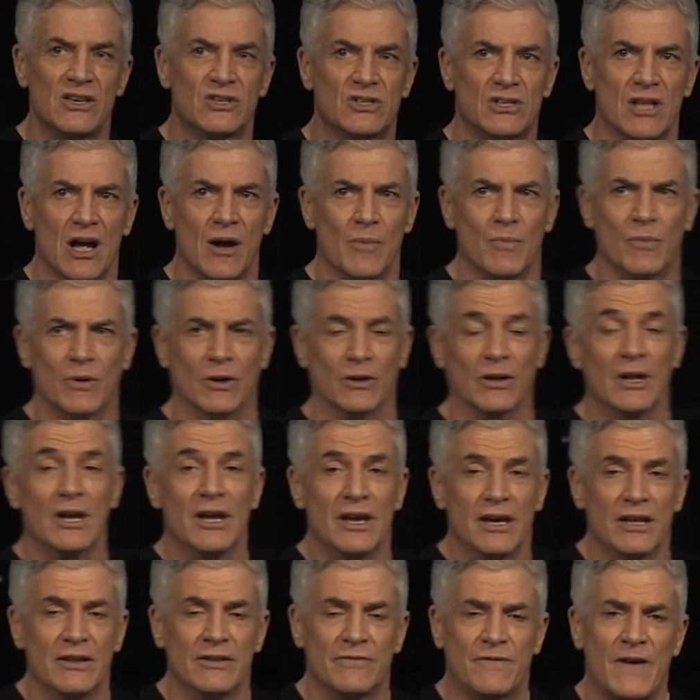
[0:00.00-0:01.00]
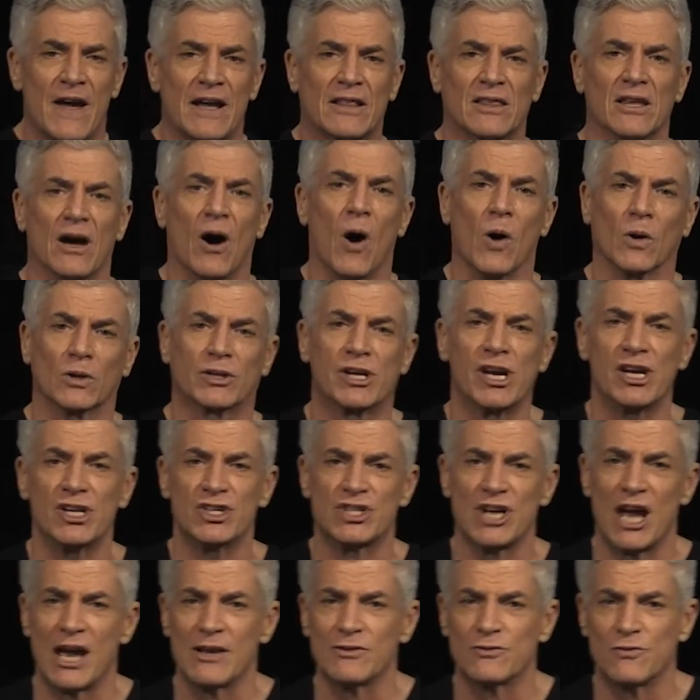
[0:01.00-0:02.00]
they stumble. And in fact, the old
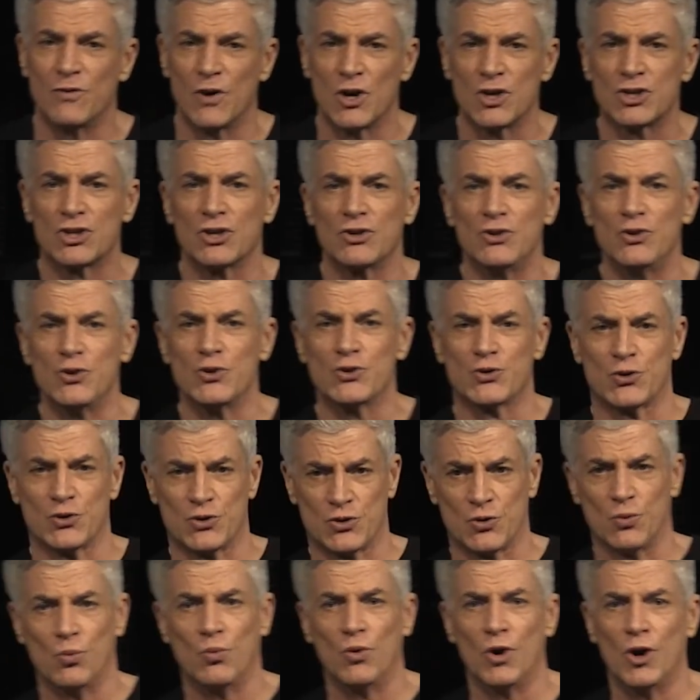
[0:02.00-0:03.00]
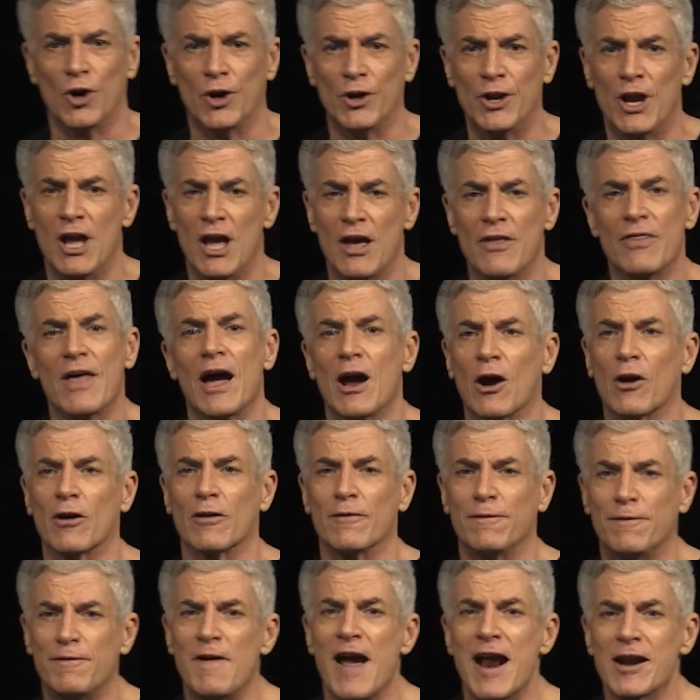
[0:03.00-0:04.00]
King James Version uses the word, they
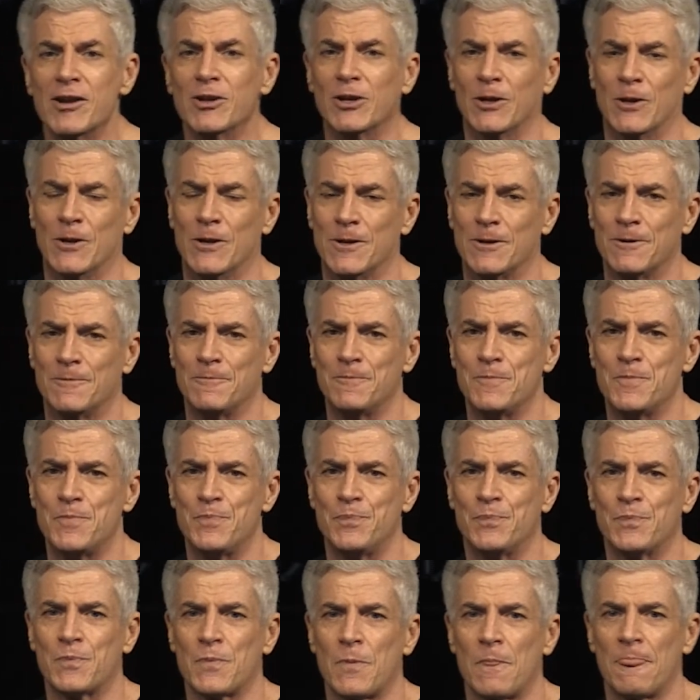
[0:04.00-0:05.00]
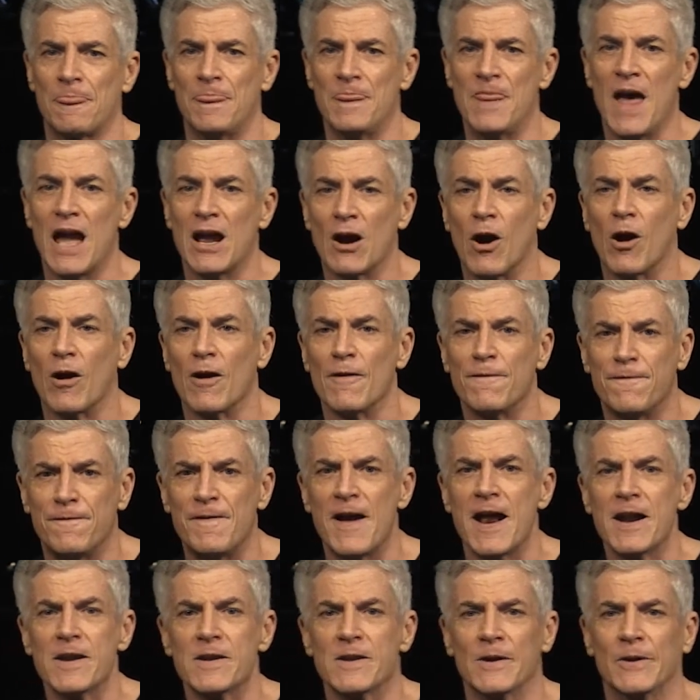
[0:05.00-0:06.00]
are offended. They are
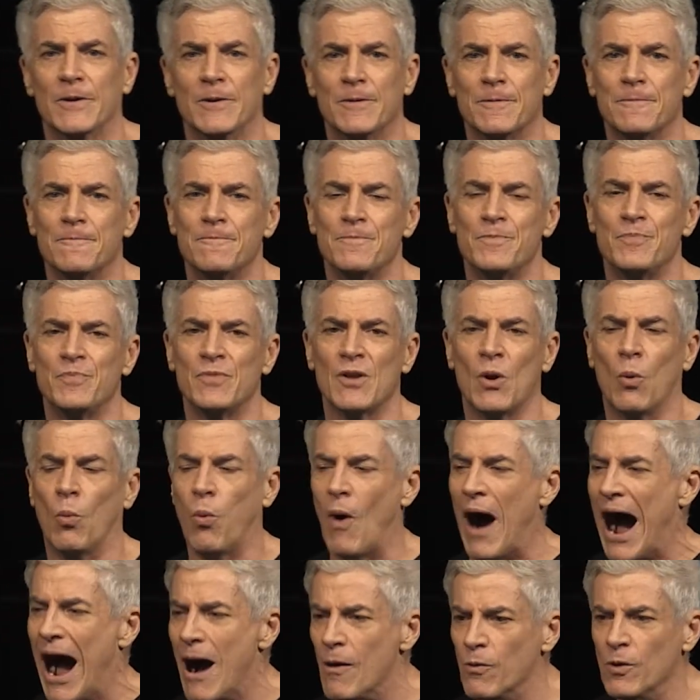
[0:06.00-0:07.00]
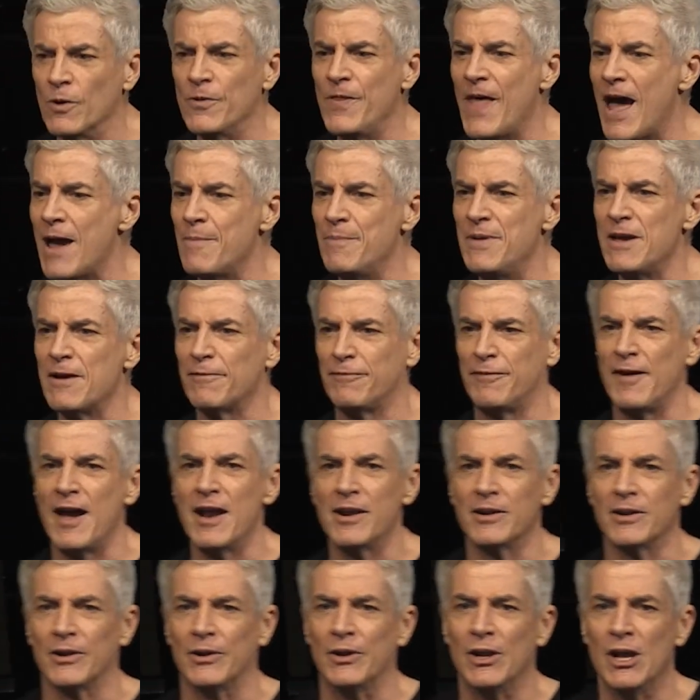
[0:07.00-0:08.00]
offended. Why would they be
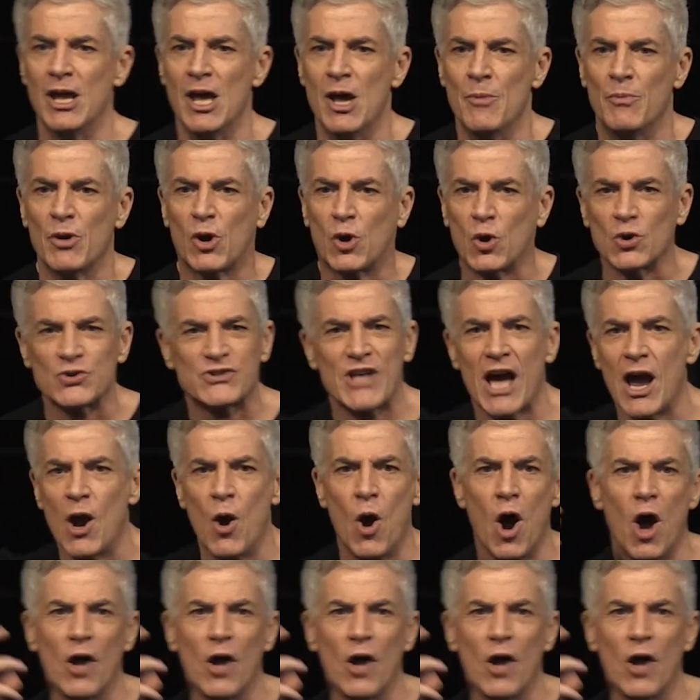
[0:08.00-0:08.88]
offended? Because they